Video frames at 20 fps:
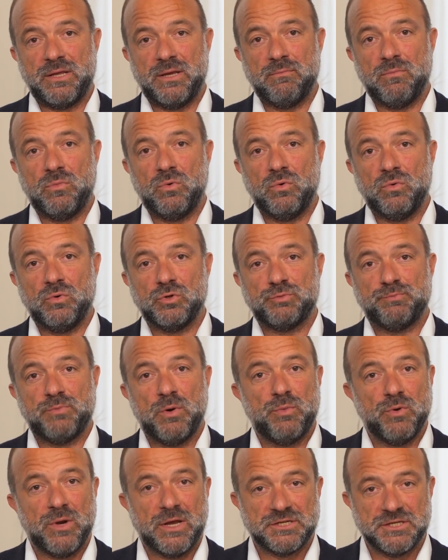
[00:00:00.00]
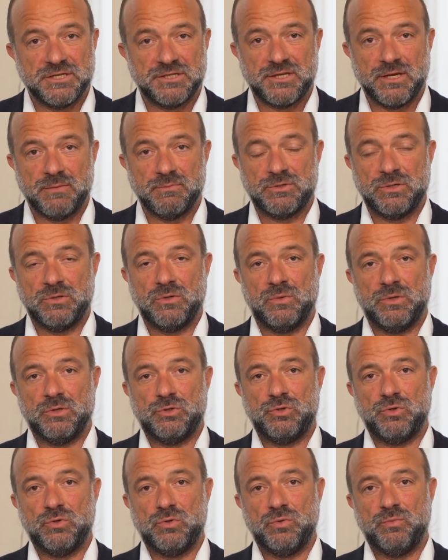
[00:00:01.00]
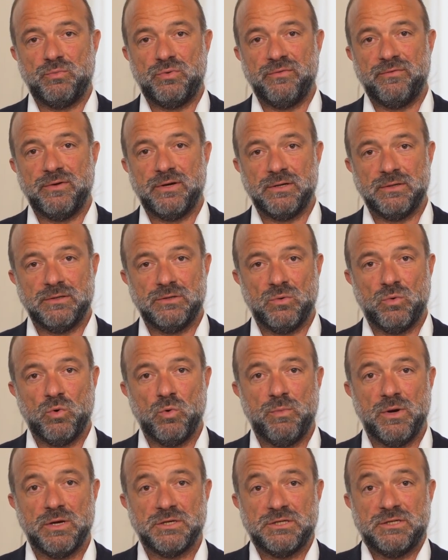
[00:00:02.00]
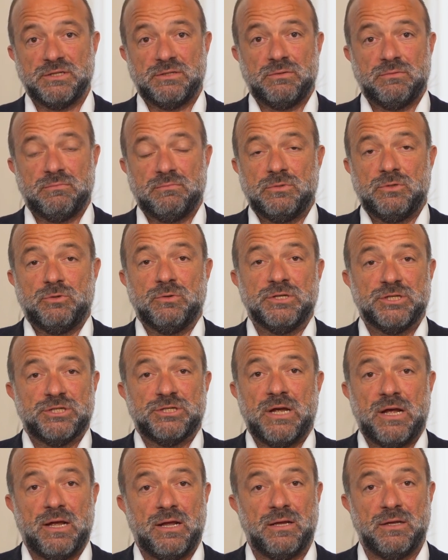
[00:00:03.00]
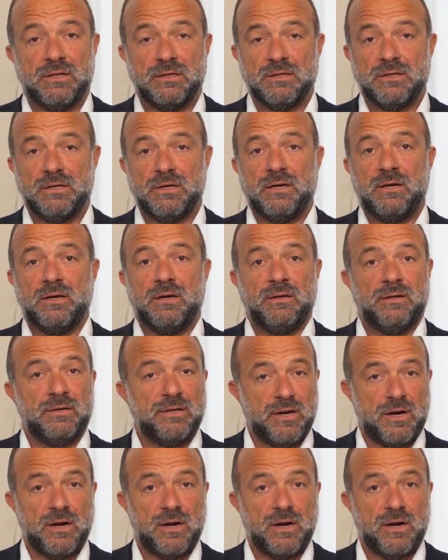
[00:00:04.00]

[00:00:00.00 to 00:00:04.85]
most popular systems in order to prevent ocupas is to install an